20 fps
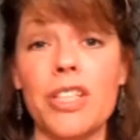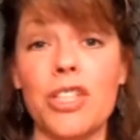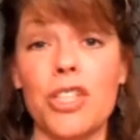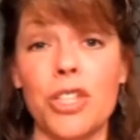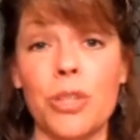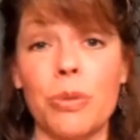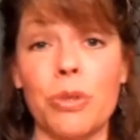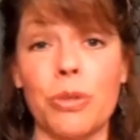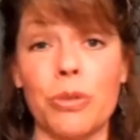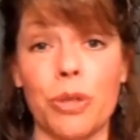you
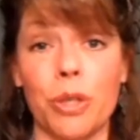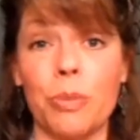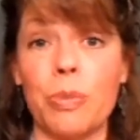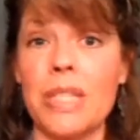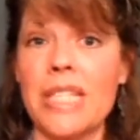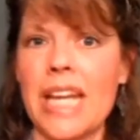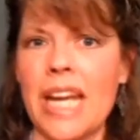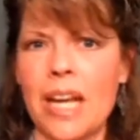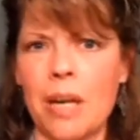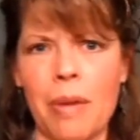do with croup. You
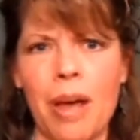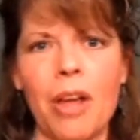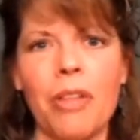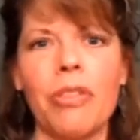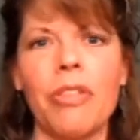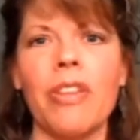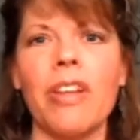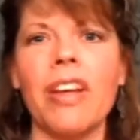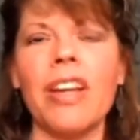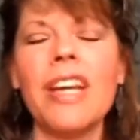take them out
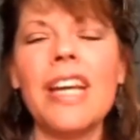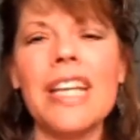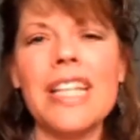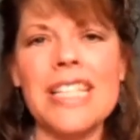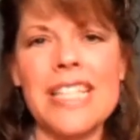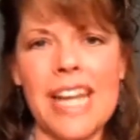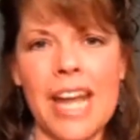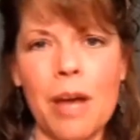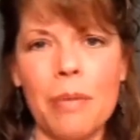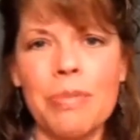in the
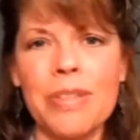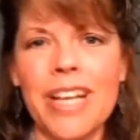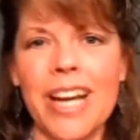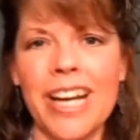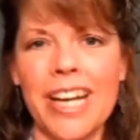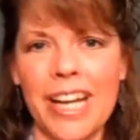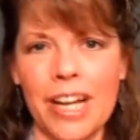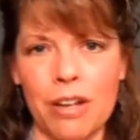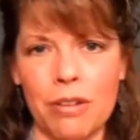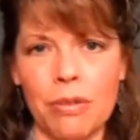damp
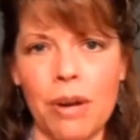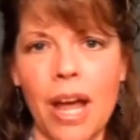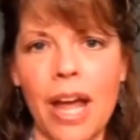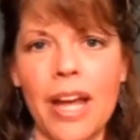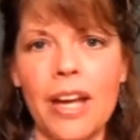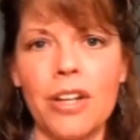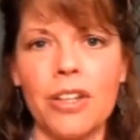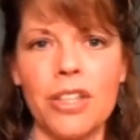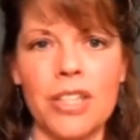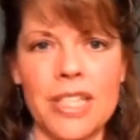night air,
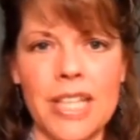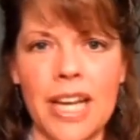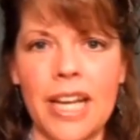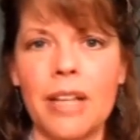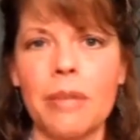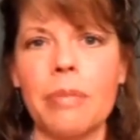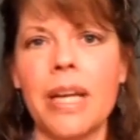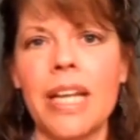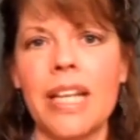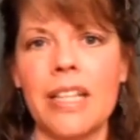right? Or you take
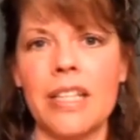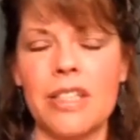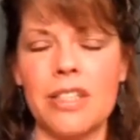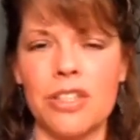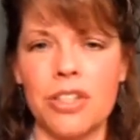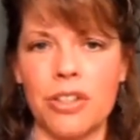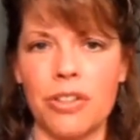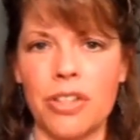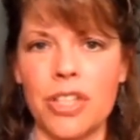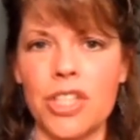them in and
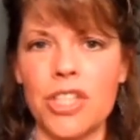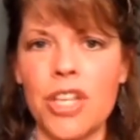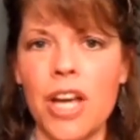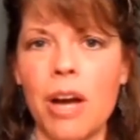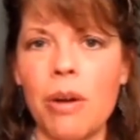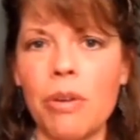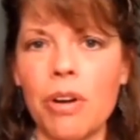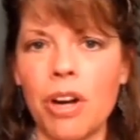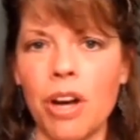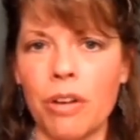turn the
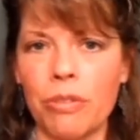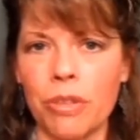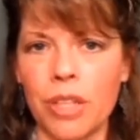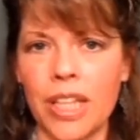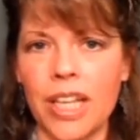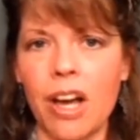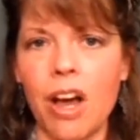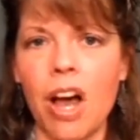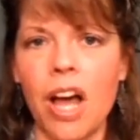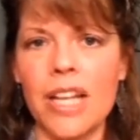shower on
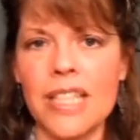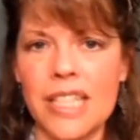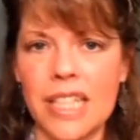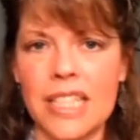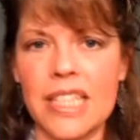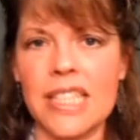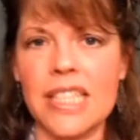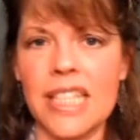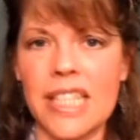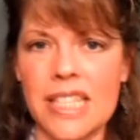really hot to
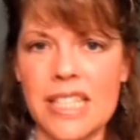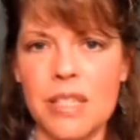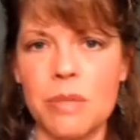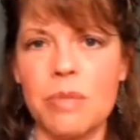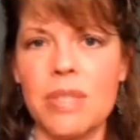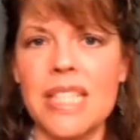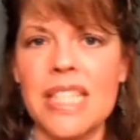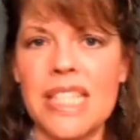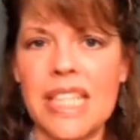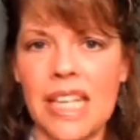just get some
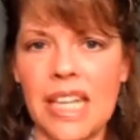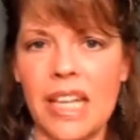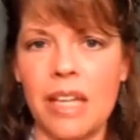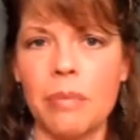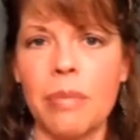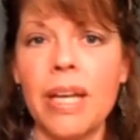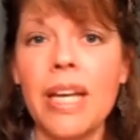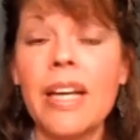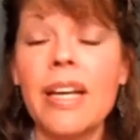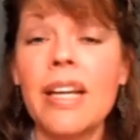
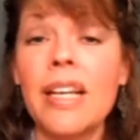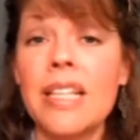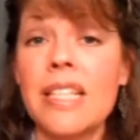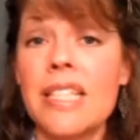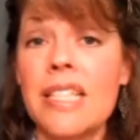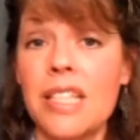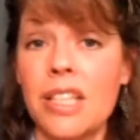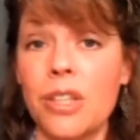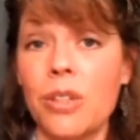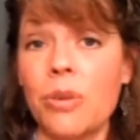steam
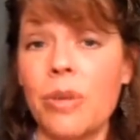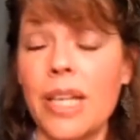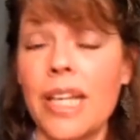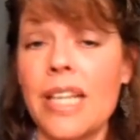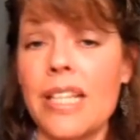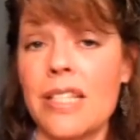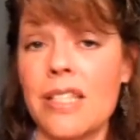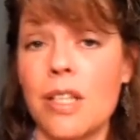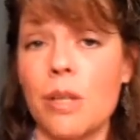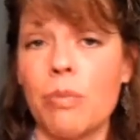to
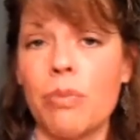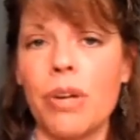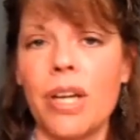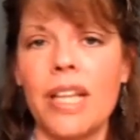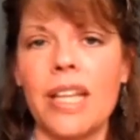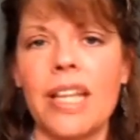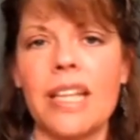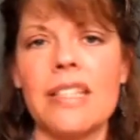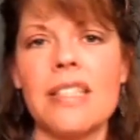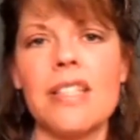ease their
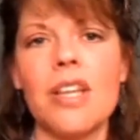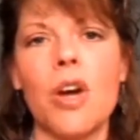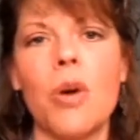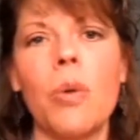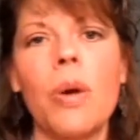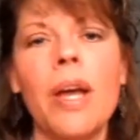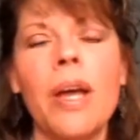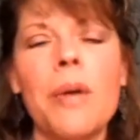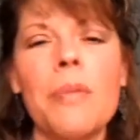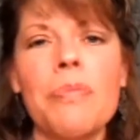breathing.
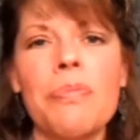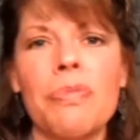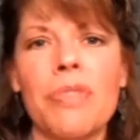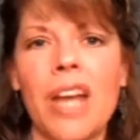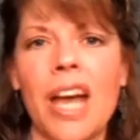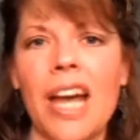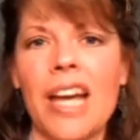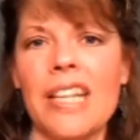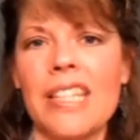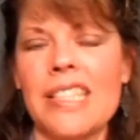So
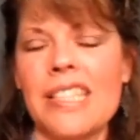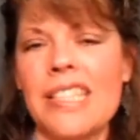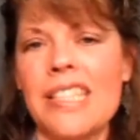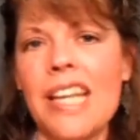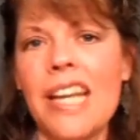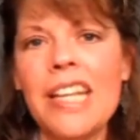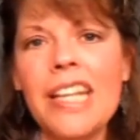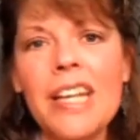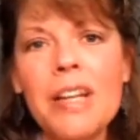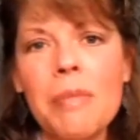I
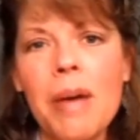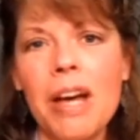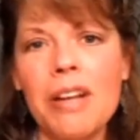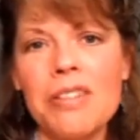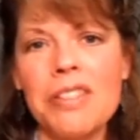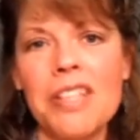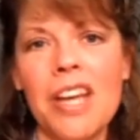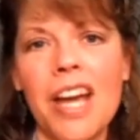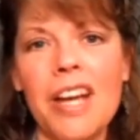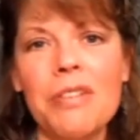sent him
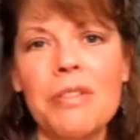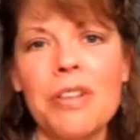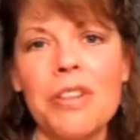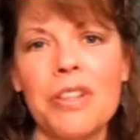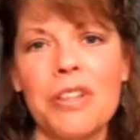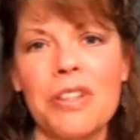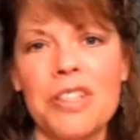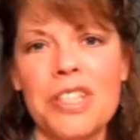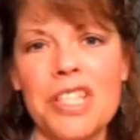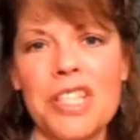outside with
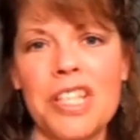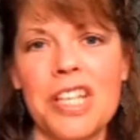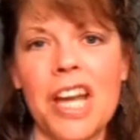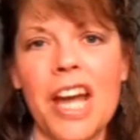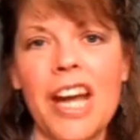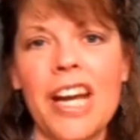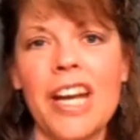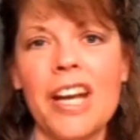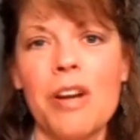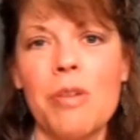her into the
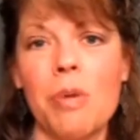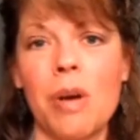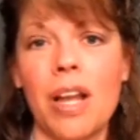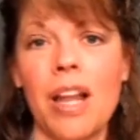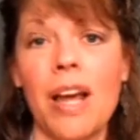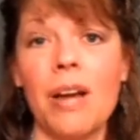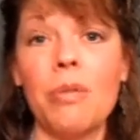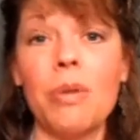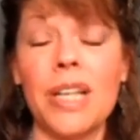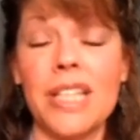night air while
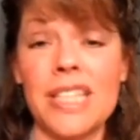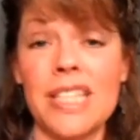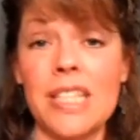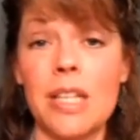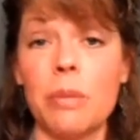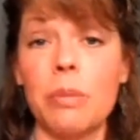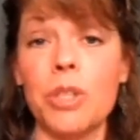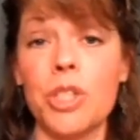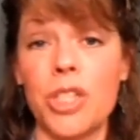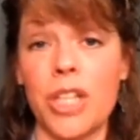I went to
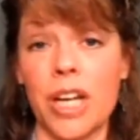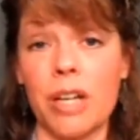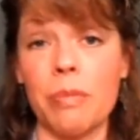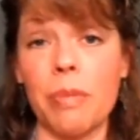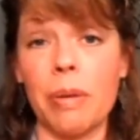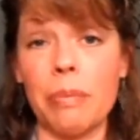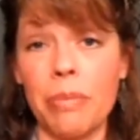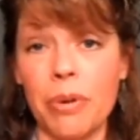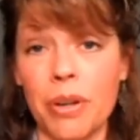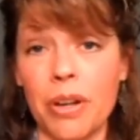double check
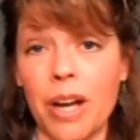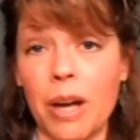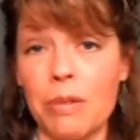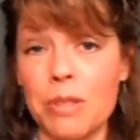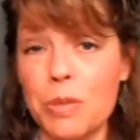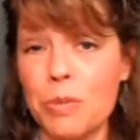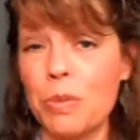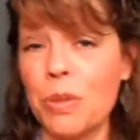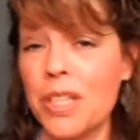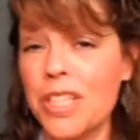my book. I
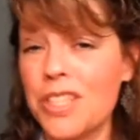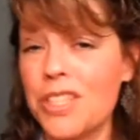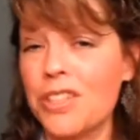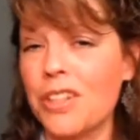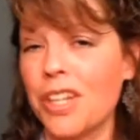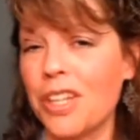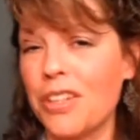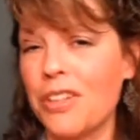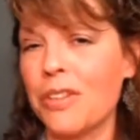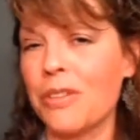was pretty sure
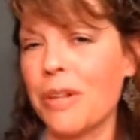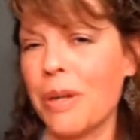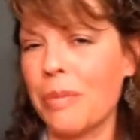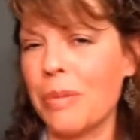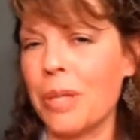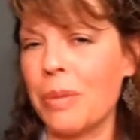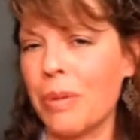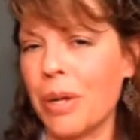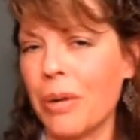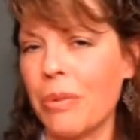I knew the
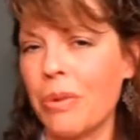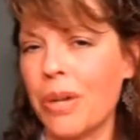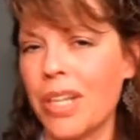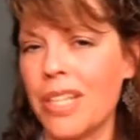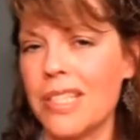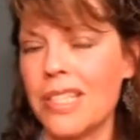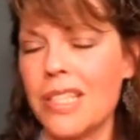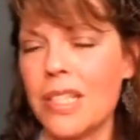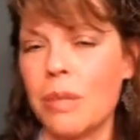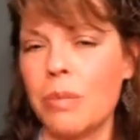remedy, but I
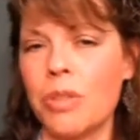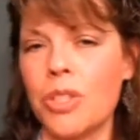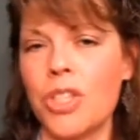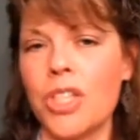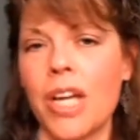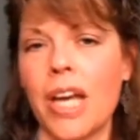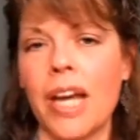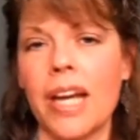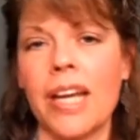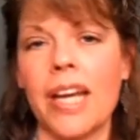wanted to double
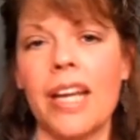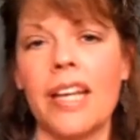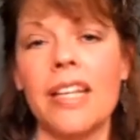check,